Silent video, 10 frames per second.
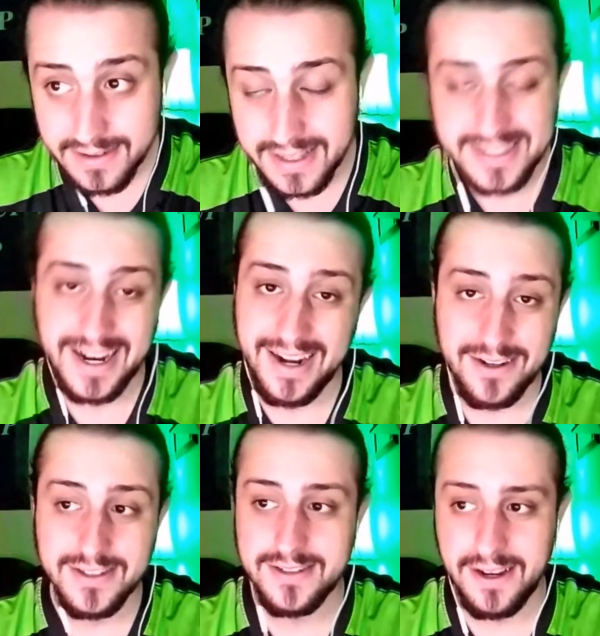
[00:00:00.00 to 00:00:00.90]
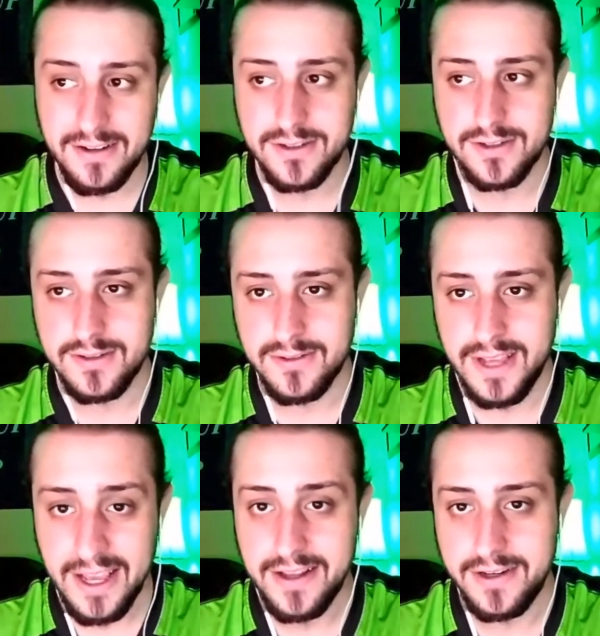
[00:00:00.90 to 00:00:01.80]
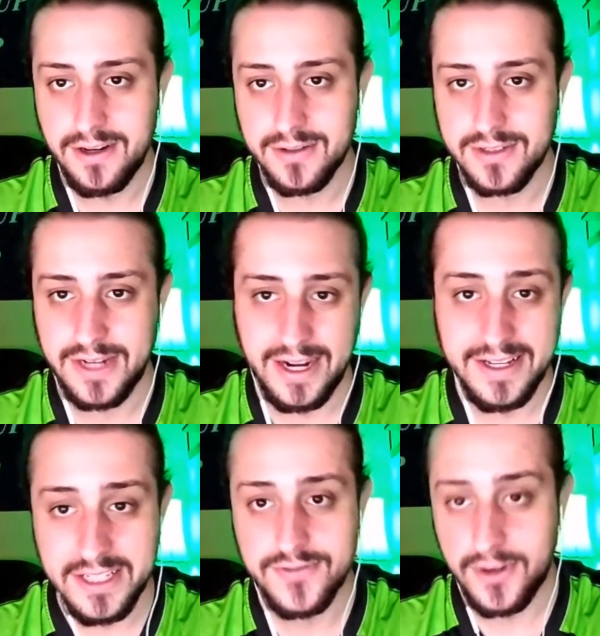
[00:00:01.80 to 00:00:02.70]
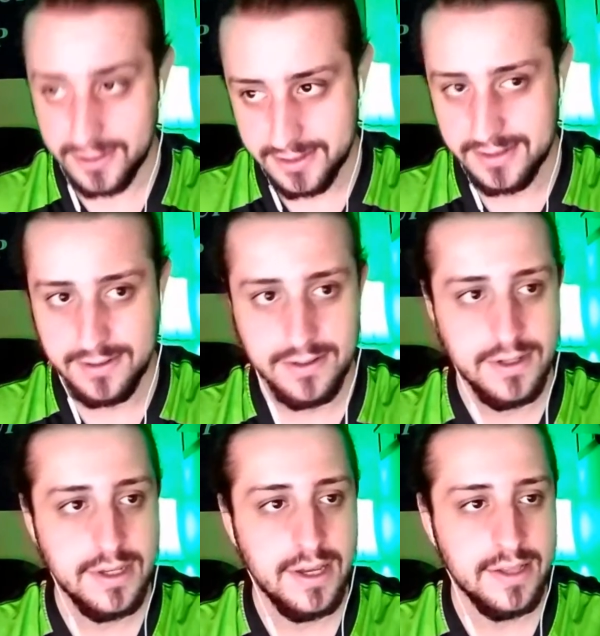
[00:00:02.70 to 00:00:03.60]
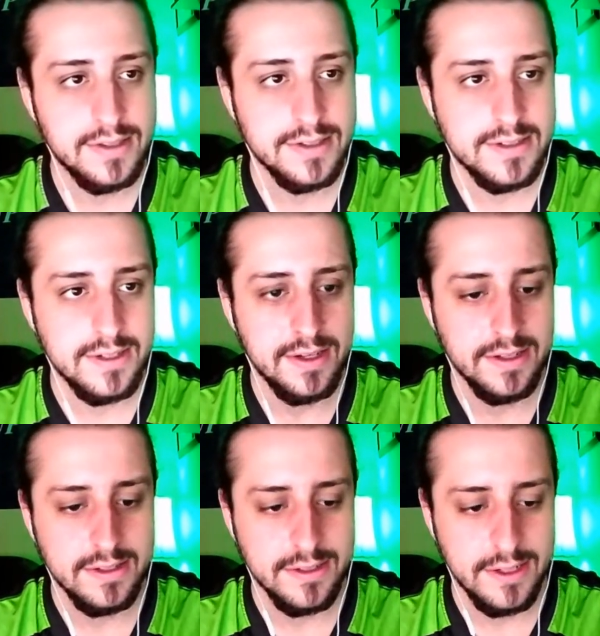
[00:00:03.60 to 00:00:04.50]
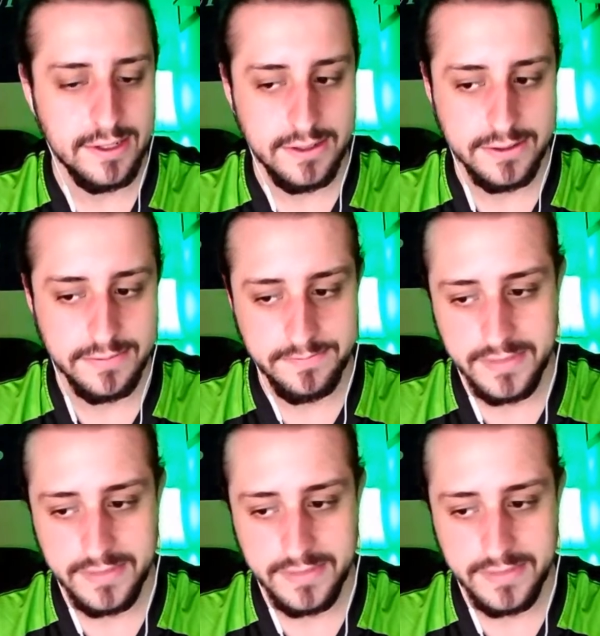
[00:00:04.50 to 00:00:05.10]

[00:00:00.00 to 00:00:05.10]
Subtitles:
it's kind of on Snyder's head. It's kind of his fault at this end of the day here.